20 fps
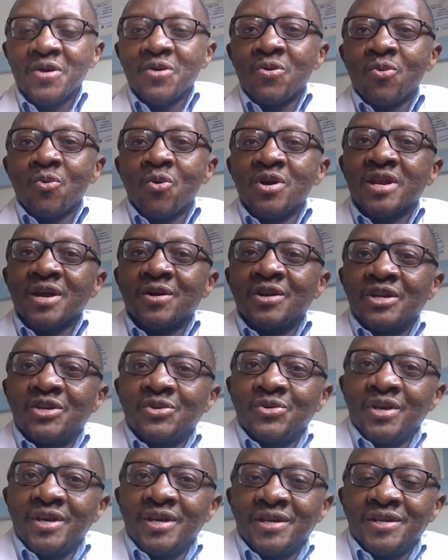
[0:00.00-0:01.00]
what I will
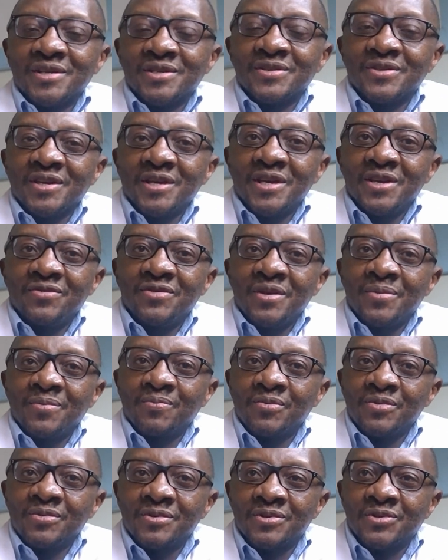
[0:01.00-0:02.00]
do is, if the
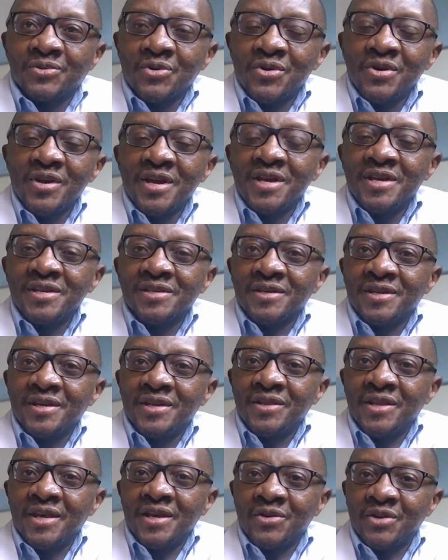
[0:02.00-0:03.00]
stone is
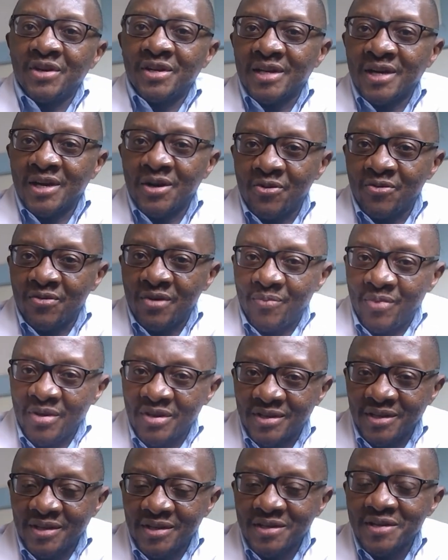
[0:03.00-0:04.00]
in the ureter of a
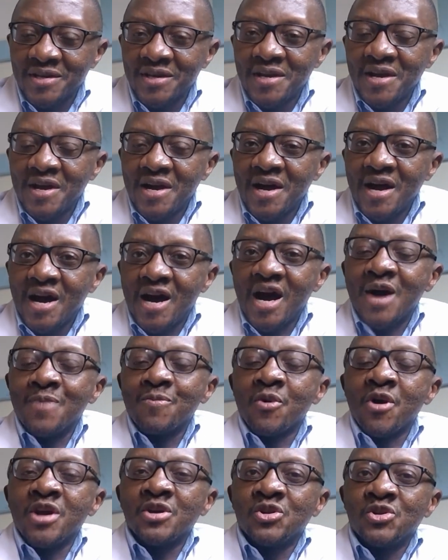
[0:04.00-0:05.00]
patient, I'm
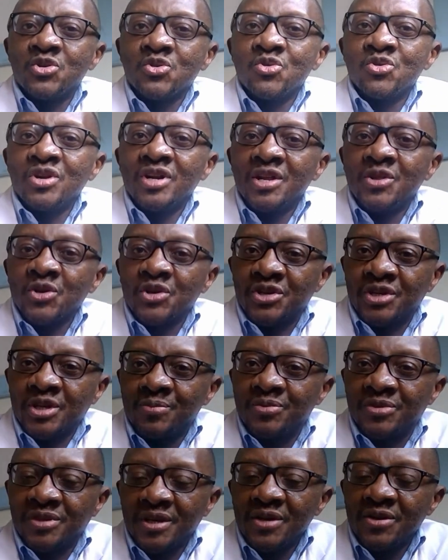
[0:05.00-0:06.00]
going to do
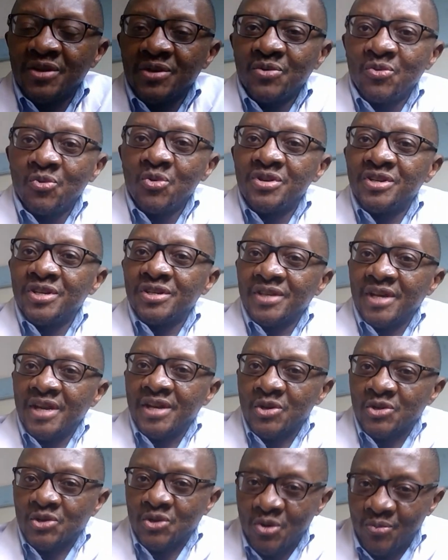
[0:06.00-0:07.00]
lithotripsy, which is
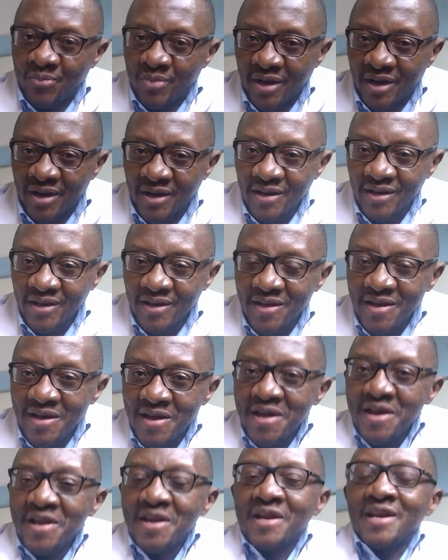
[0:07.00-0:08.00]
endoscopic.
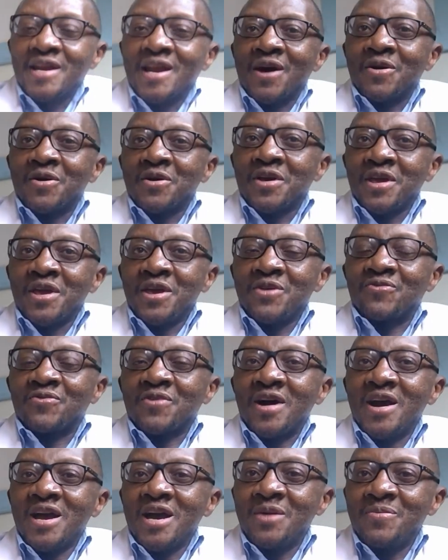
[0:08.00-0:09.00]
Now, if
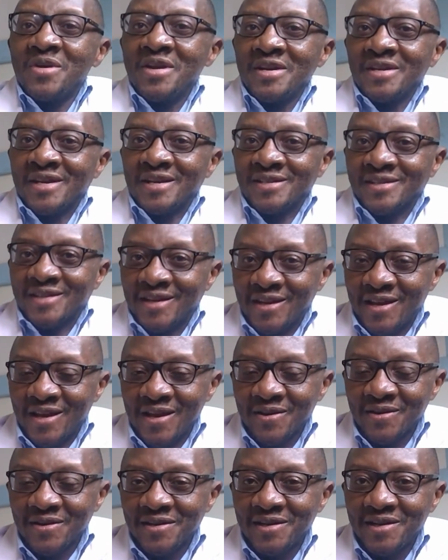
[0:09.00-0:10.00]
I am in
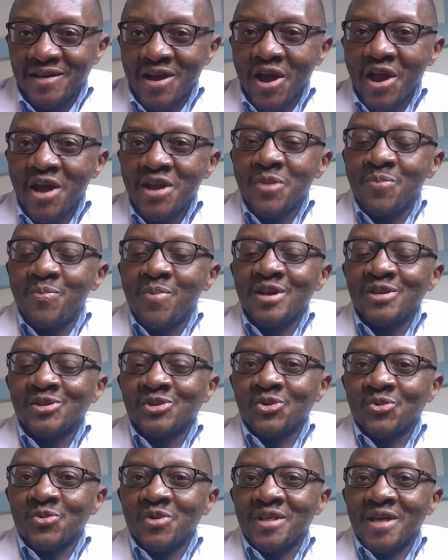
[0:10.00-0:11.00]
Tanzania, now it depends
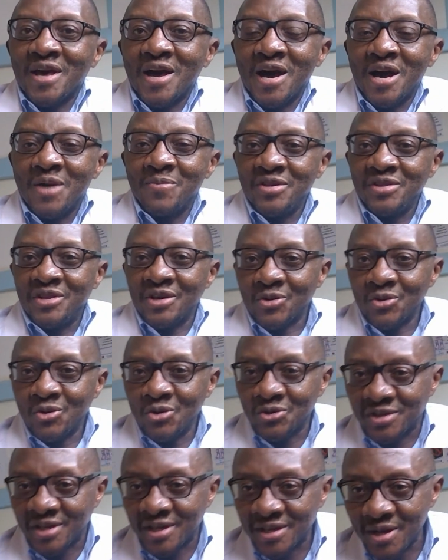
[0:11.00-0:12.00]
on whether I'm in the rural
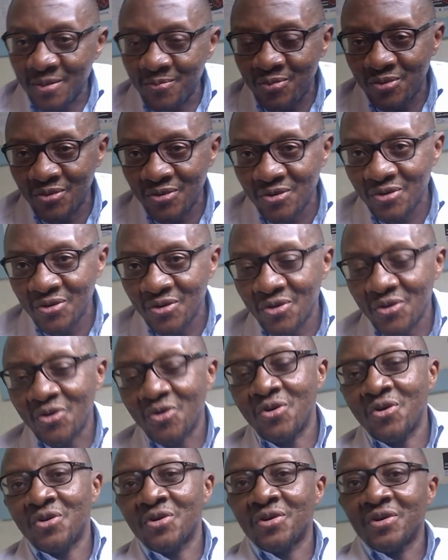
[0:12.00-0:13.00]
setup
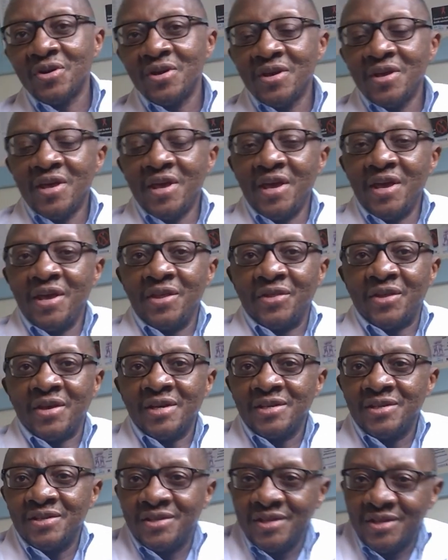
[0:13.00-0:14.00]
or in
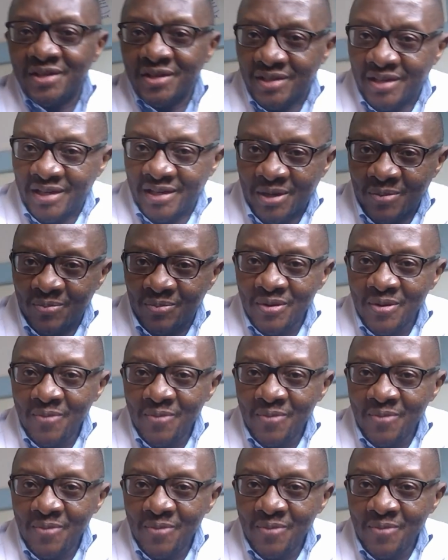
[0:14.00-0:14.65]
the city setup.